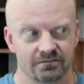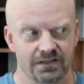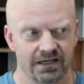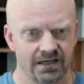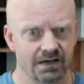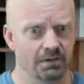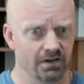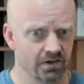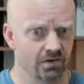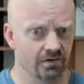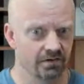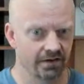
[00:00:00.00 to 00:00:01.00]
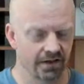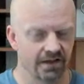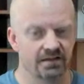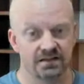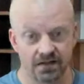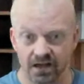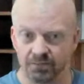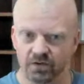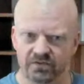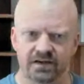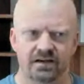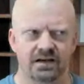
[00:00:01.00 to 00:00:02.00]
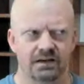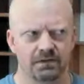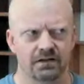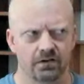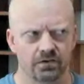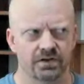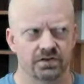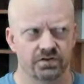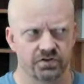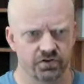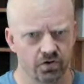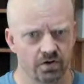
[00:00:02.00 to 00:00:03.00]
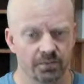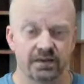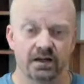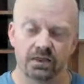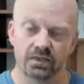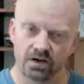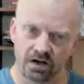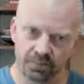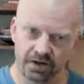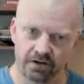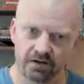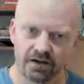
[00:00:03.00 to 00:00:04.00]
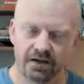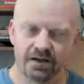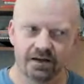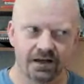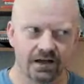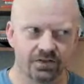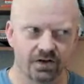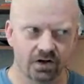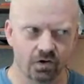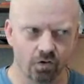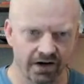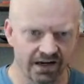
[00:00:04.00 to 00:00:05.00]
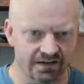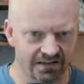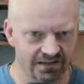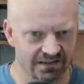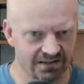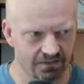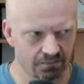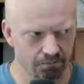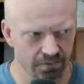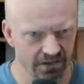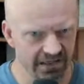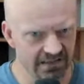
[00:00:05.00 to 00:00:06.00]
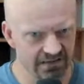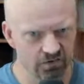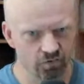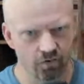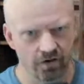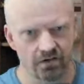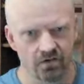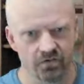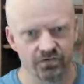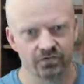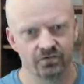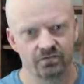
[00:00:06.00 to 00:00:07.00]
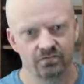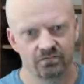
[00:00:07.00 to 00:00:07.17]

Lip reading: Like at the time, I was like, I'm a little concerned. But then I thought about it and I thought Grant is blazing trails